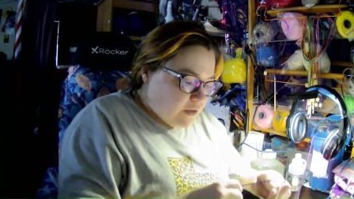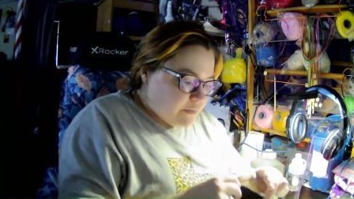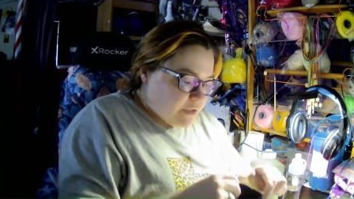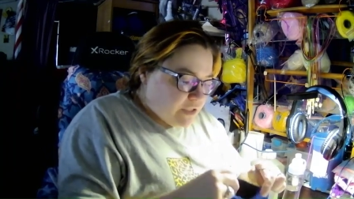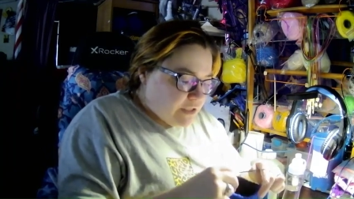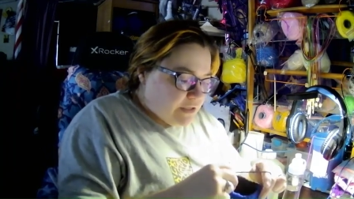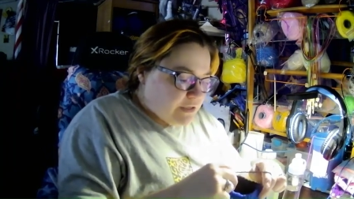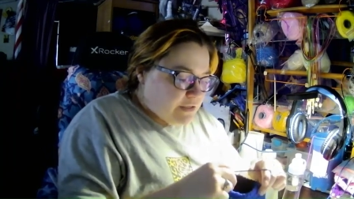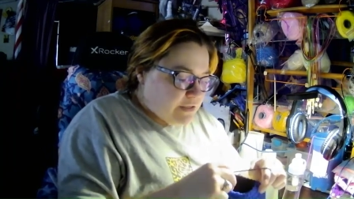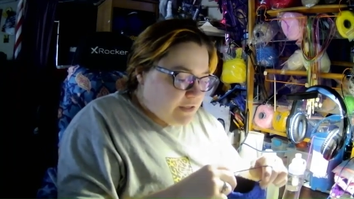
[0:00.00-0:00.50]
I
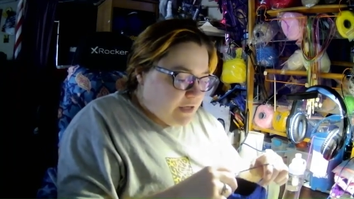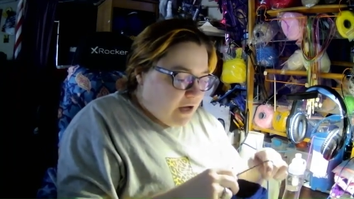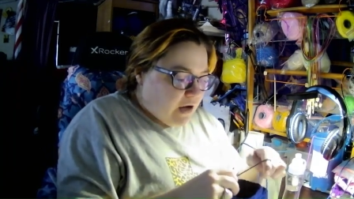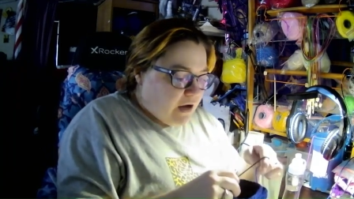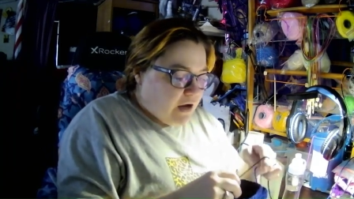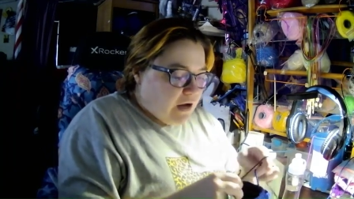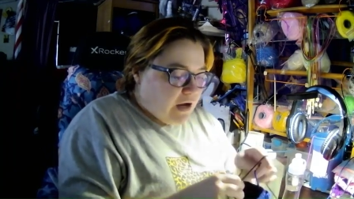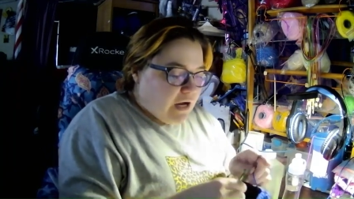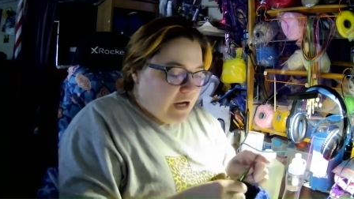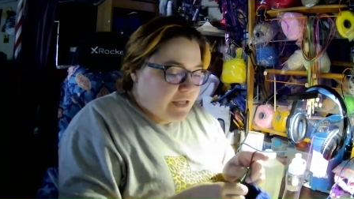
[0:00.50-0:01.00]
mean,
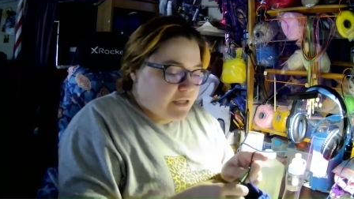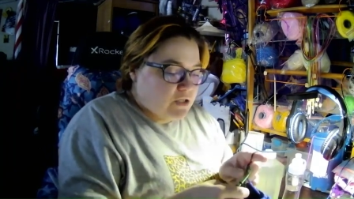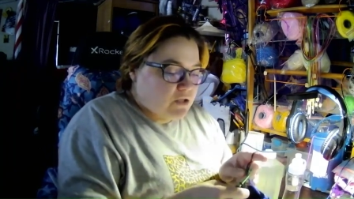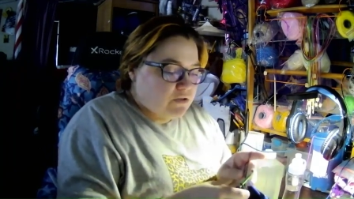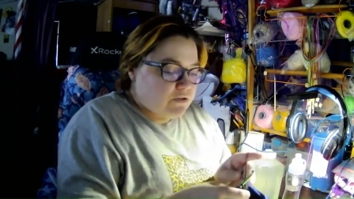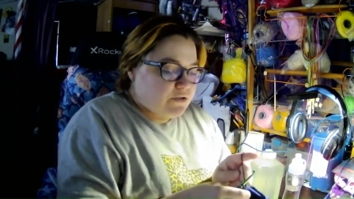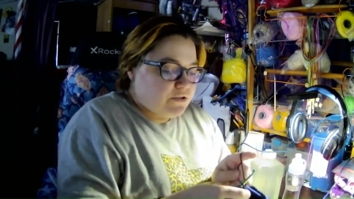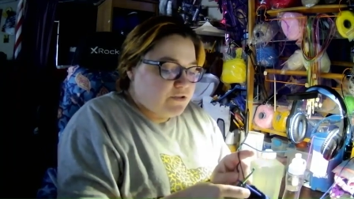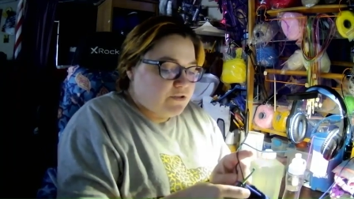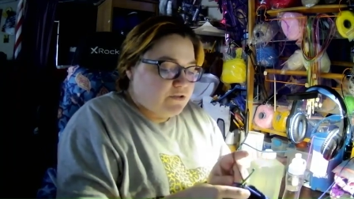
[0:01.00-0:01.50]
yeah, I
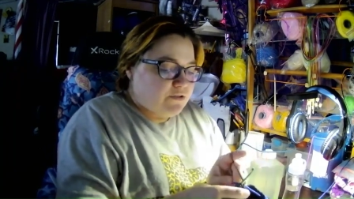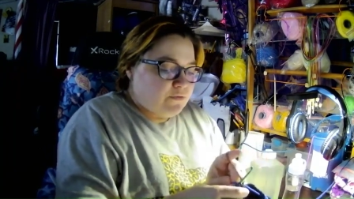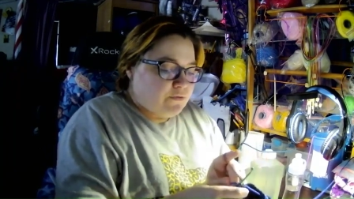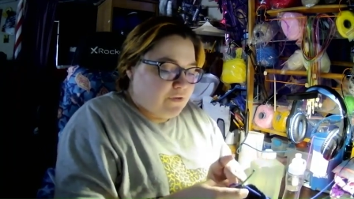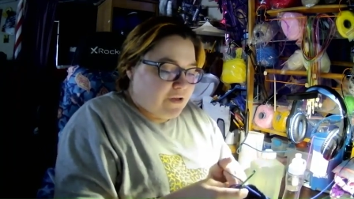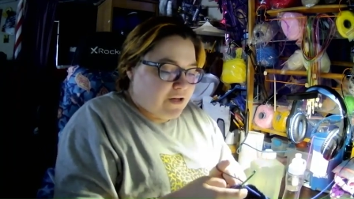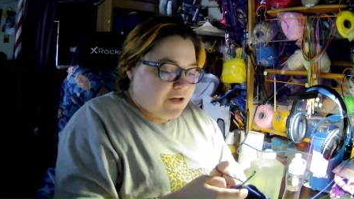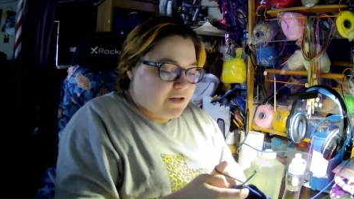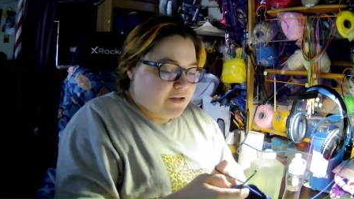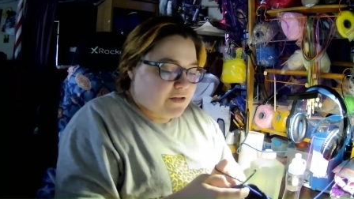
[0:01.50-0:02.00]
could do
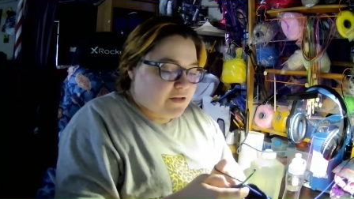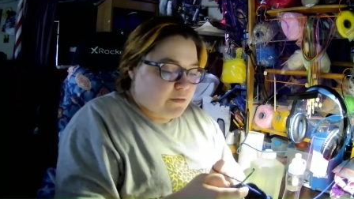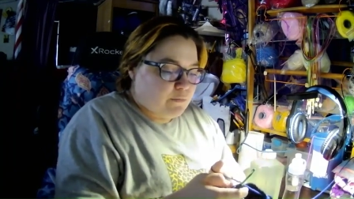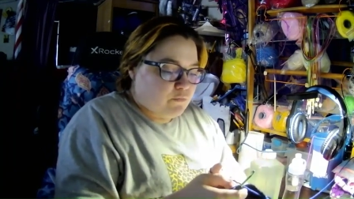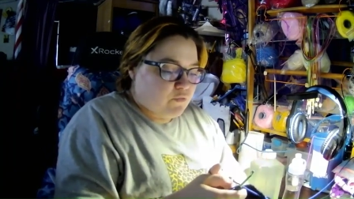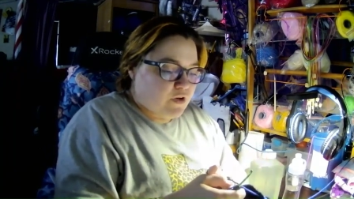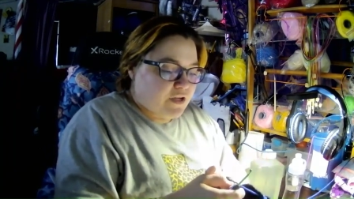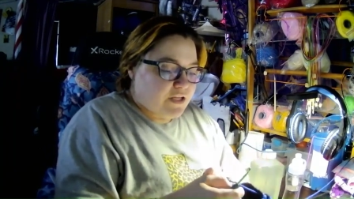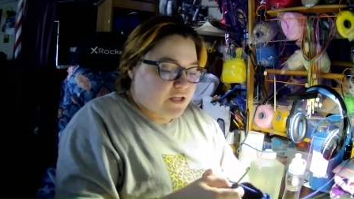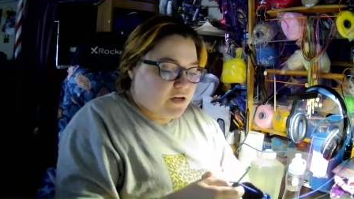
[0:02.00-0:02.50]
that
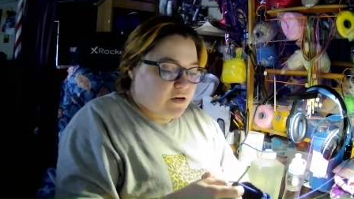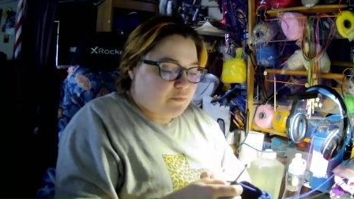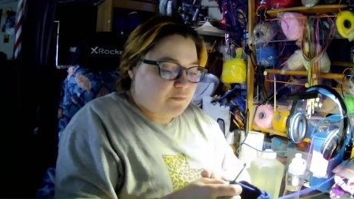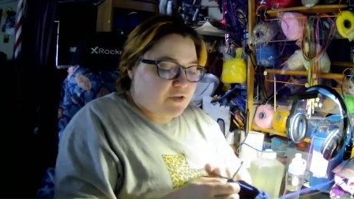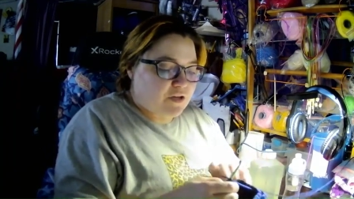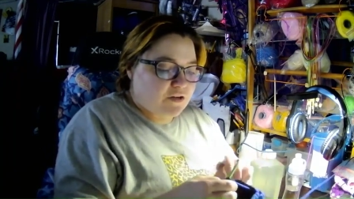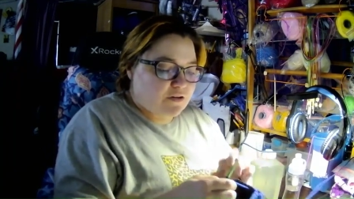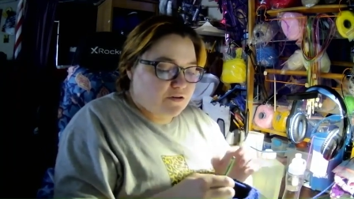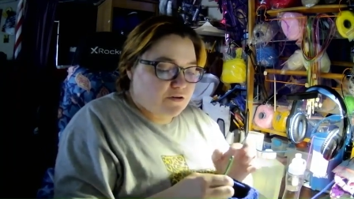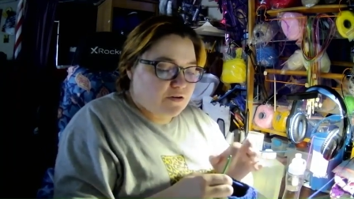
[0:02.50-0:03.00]
and bring it
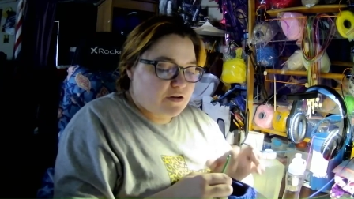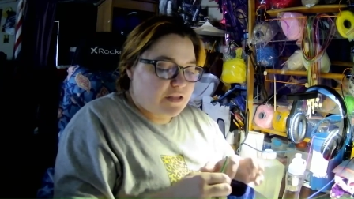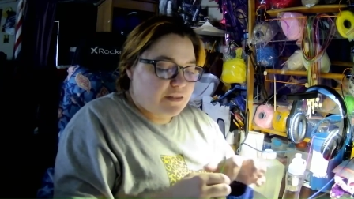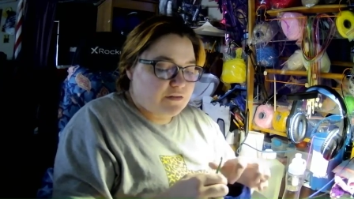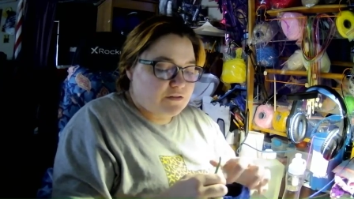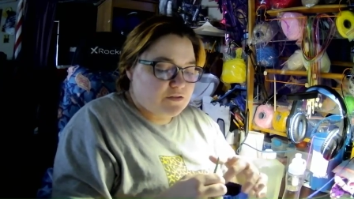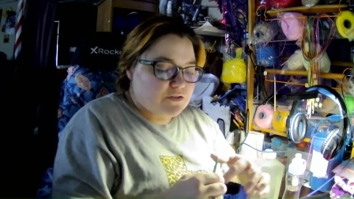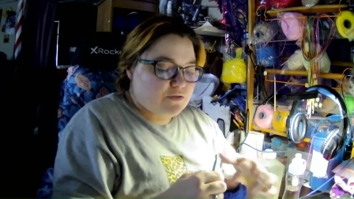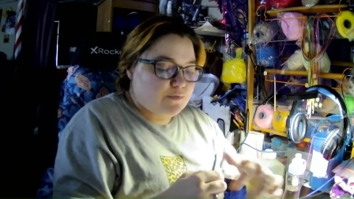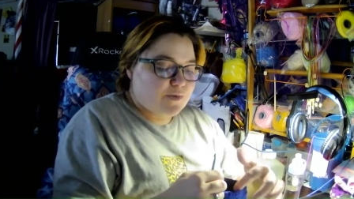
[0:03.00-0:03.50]
up here
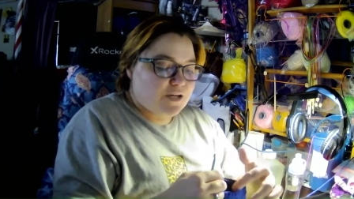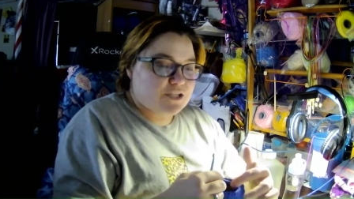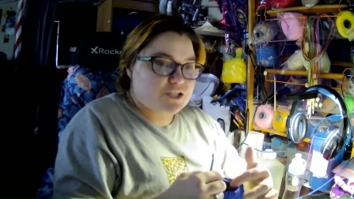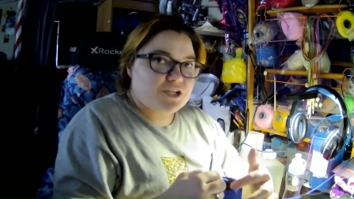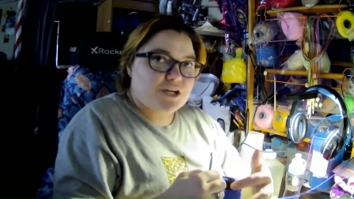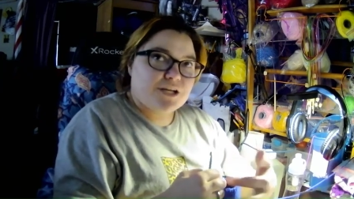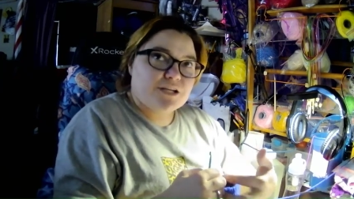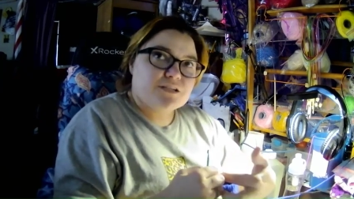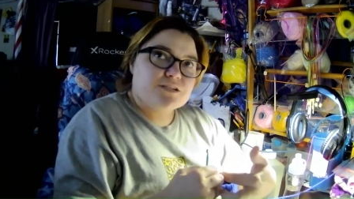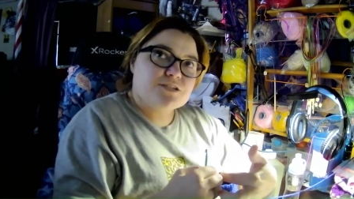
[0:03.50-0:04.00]
and then do my
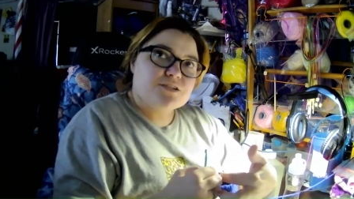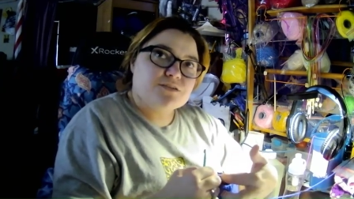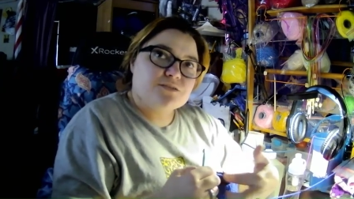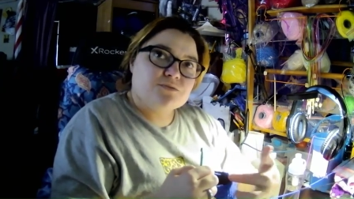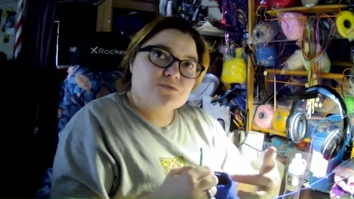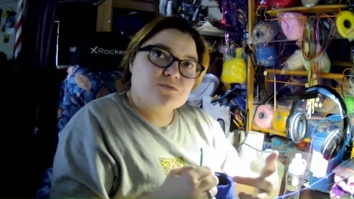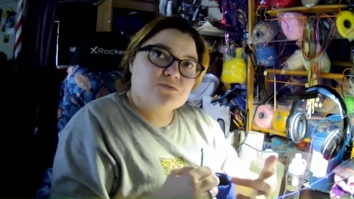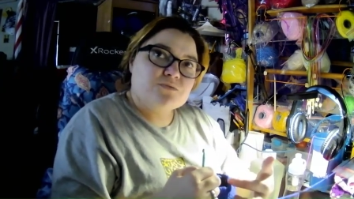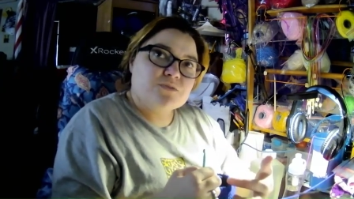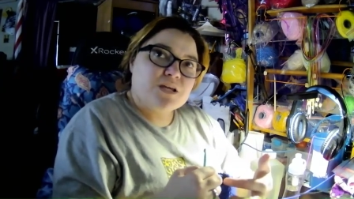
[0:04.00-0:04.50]
chain
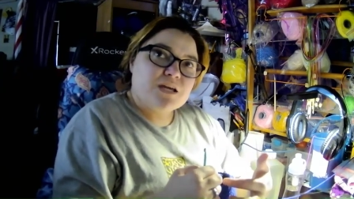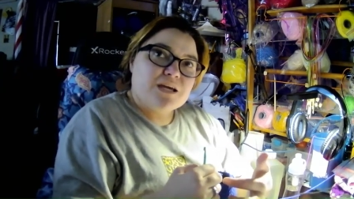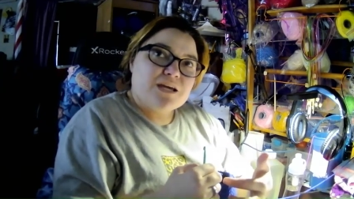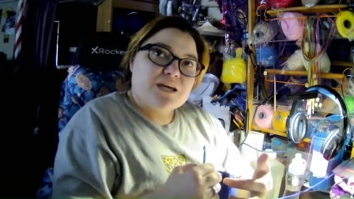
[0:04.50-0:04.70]
2,